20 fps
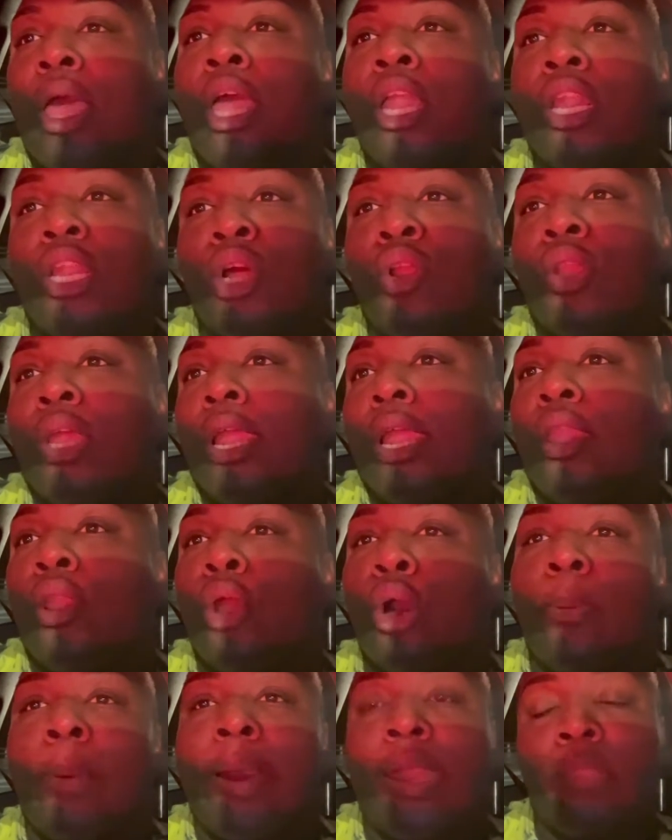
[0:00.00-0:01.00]
Don't let
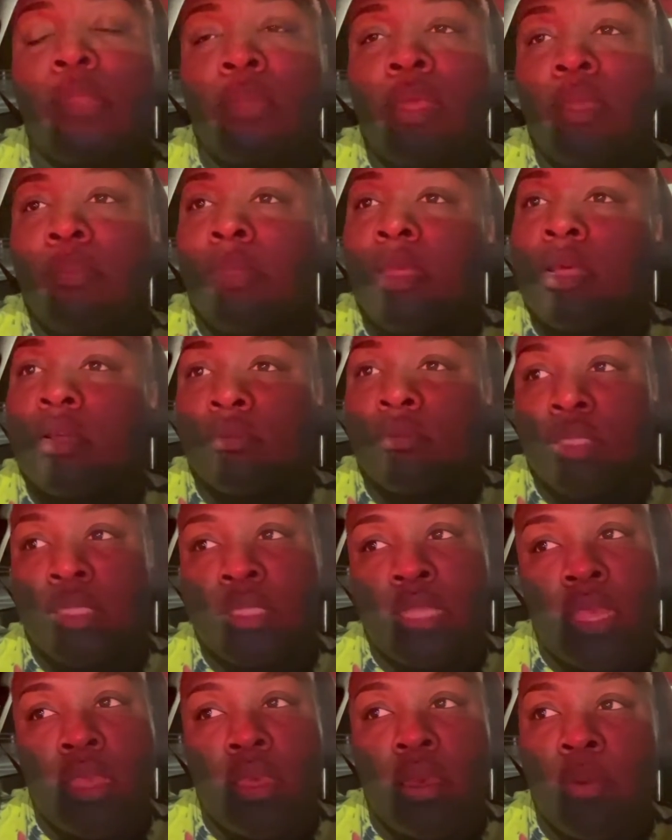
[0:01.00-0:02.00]
nobody make me
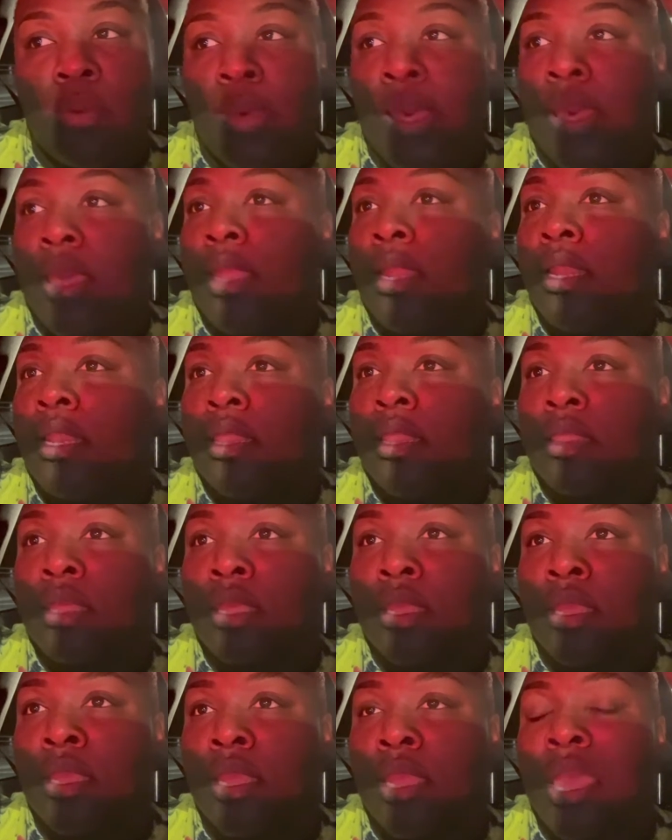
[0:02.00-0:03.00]
upset about anything.
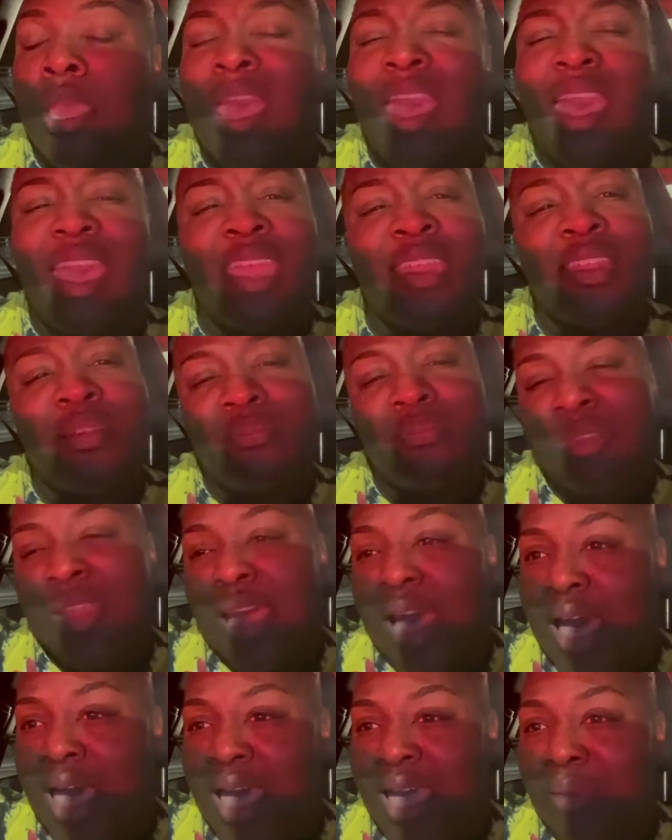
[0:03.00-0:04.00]
And I'm
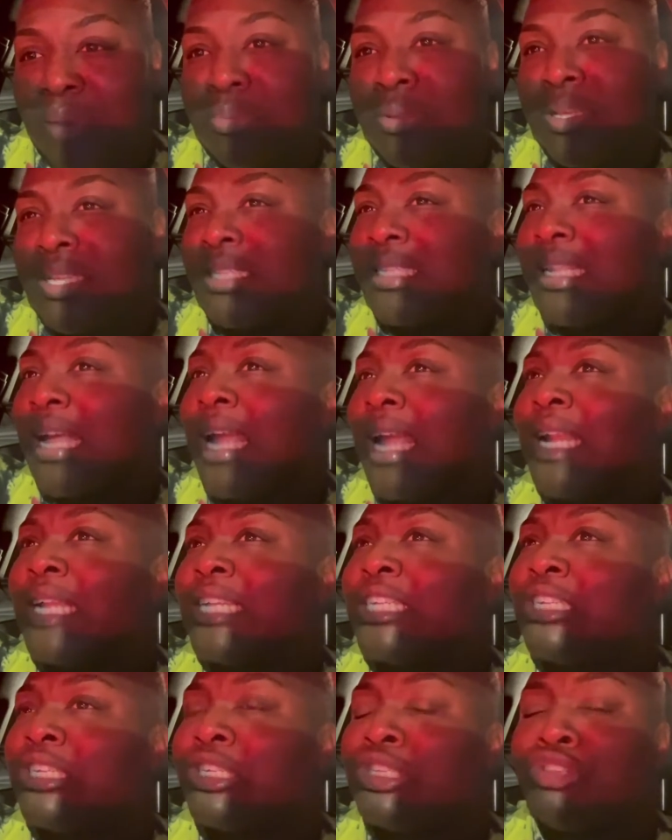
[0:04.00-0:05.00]
not because like
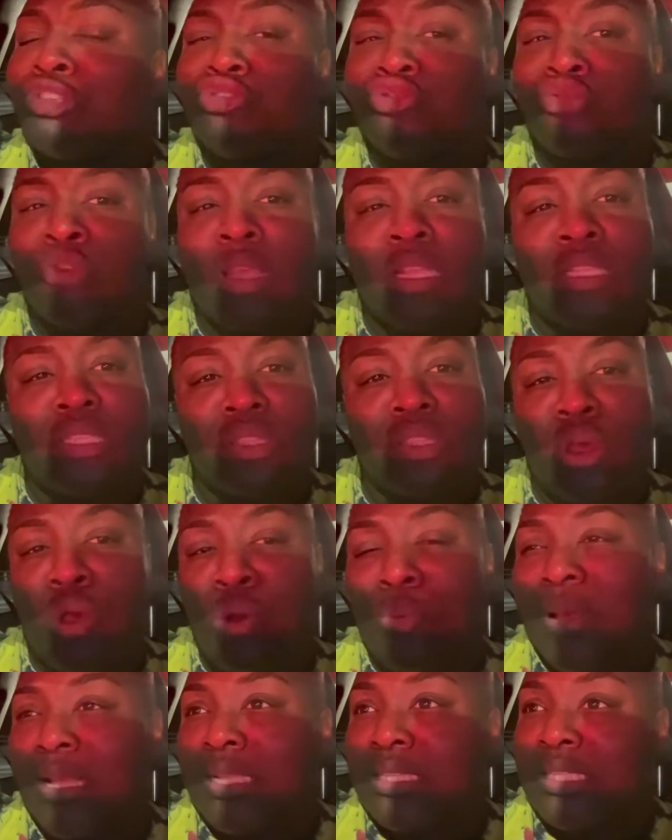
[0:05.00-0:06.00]
that's just stress on
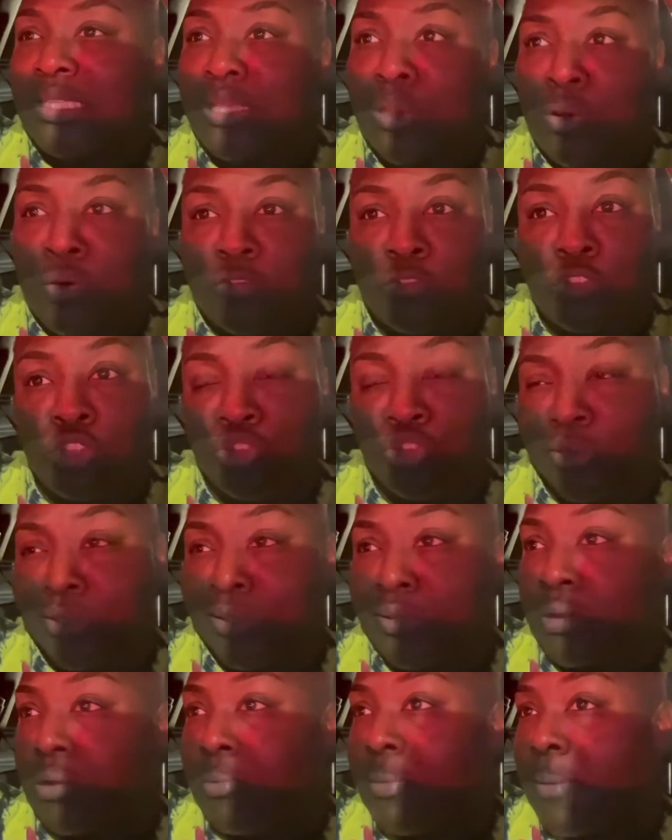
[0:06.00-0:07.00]
myself, stress
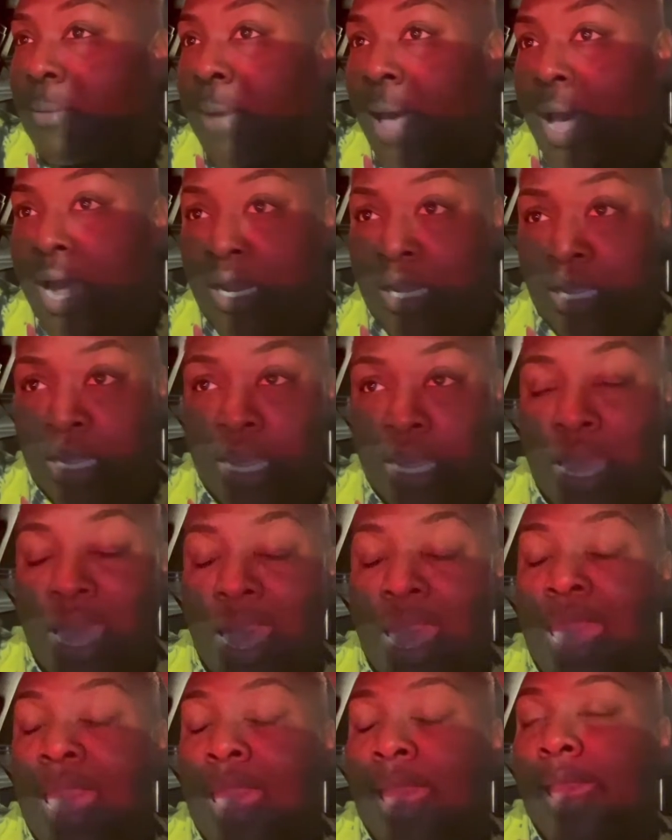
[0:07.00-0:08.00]
on my body.
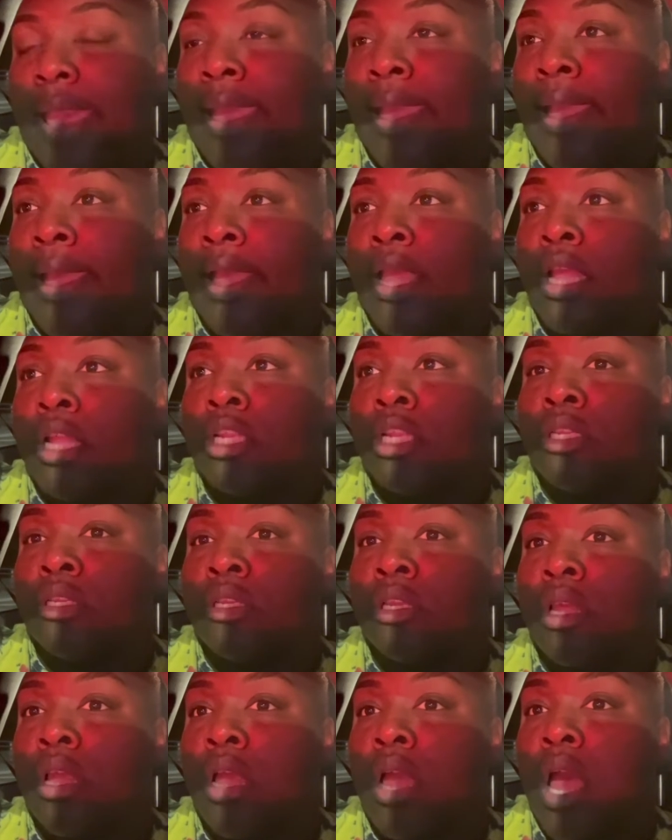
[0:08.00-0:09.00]
And
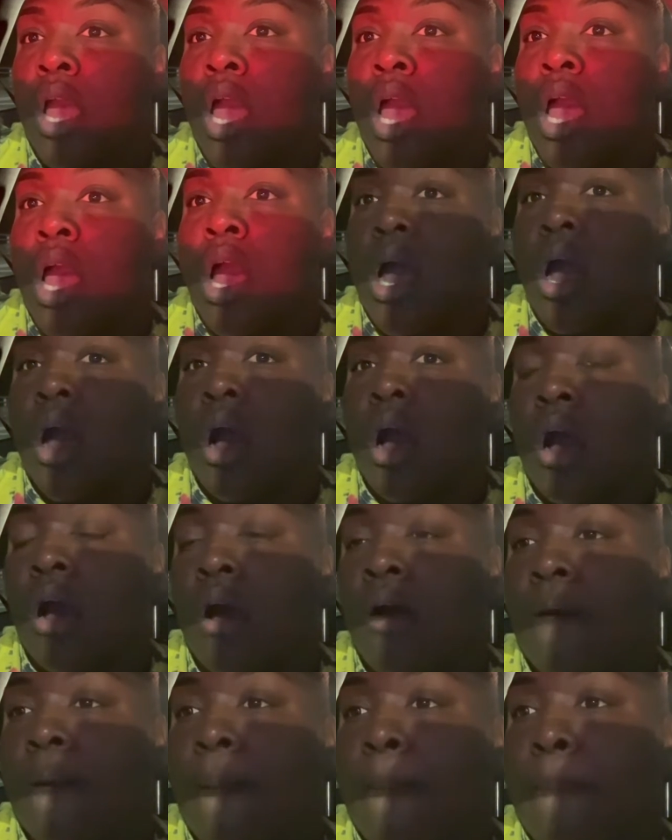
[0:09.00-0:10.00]

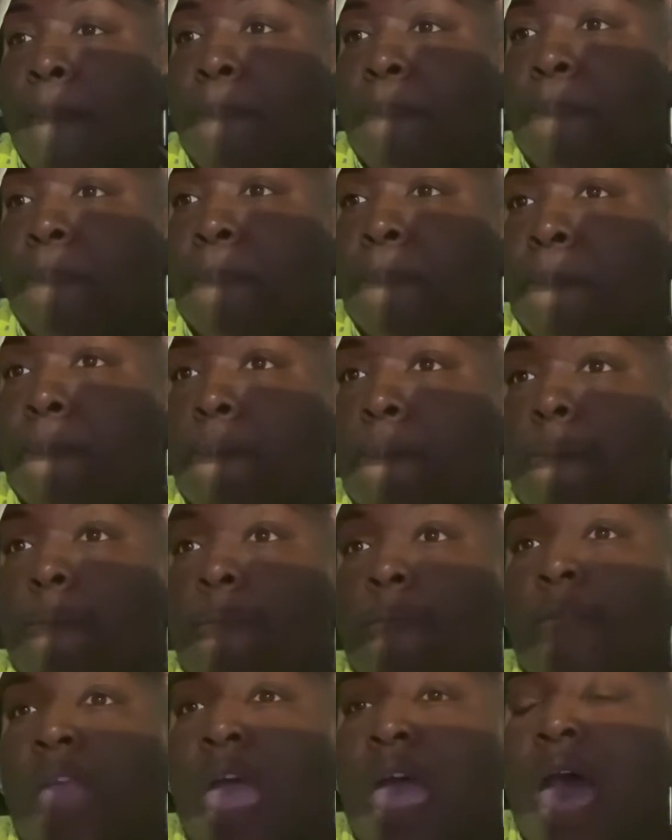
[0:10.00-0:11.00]
um
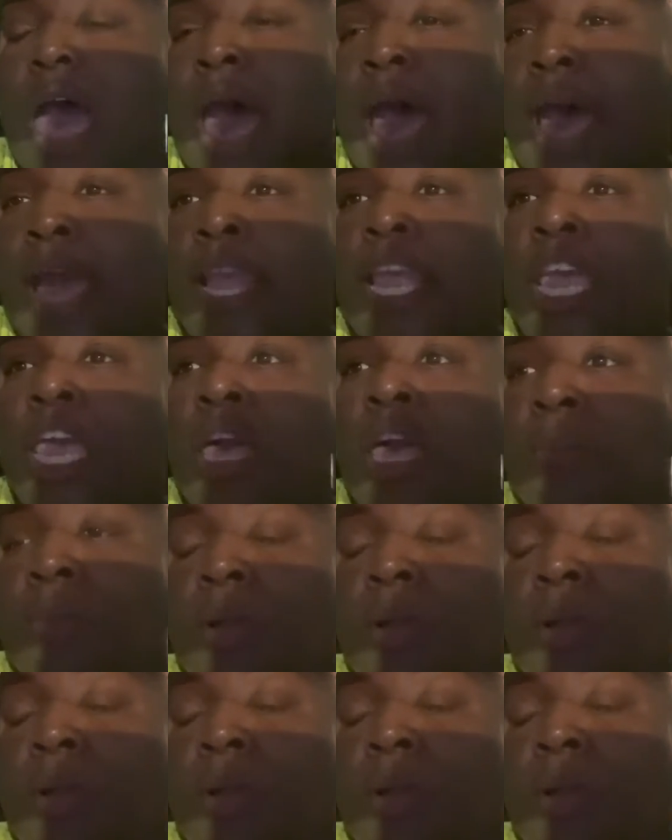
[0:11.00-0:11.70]
I am